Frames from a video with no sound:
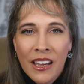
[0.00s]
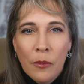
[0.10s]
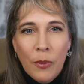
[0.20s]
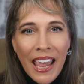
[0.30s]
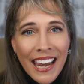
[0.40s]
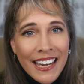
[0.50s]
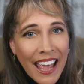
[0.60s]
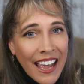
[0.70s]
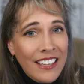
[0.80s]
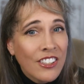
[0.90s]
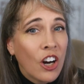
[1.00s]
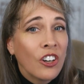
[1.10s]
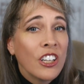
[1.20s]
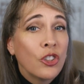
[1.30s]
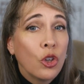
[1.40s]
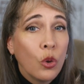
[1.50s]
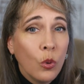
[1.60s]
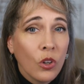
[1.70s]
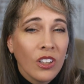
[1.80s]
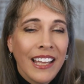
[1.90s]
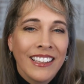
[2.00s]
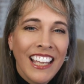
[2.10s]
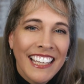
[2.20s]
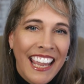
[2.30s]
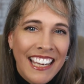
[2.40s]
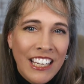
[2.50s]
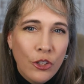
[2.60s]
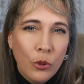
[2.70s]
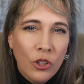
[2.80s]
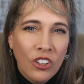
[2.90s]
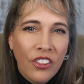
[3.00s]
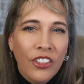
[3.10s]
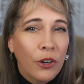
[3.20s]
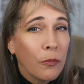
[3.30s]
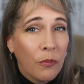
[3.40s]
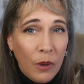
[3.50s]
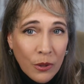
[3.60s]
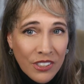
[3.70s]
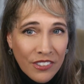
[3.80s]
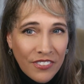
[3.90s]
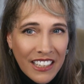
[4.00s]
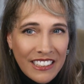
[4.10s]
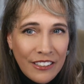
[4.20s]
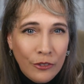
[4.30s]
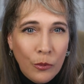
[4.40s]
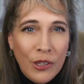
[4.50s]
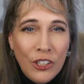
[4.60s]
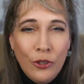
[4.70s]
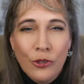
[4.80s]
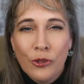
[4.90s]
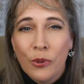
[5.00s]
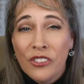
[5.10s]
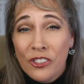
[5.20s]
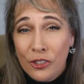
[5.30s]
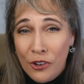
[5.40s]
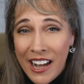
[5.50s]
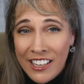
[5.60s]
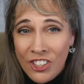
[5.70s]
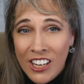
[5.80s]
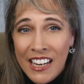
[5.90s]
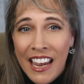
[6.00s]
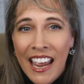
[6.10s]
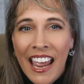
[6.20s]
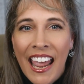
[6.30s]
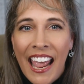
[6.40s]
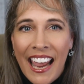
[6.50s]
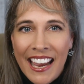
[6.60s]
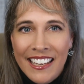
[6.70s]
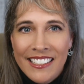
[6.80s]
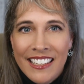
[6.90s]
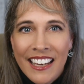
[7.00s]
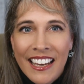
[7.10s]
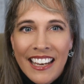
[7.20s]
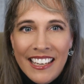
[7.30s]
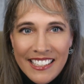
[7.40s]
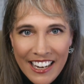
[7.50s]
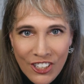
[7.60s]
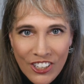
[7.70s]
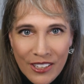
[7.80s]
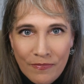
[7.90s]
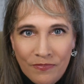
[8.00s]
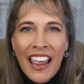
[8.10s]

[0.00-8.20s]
Paid ads are a tool, and like any tool, they're most effective when used with strategy and intention.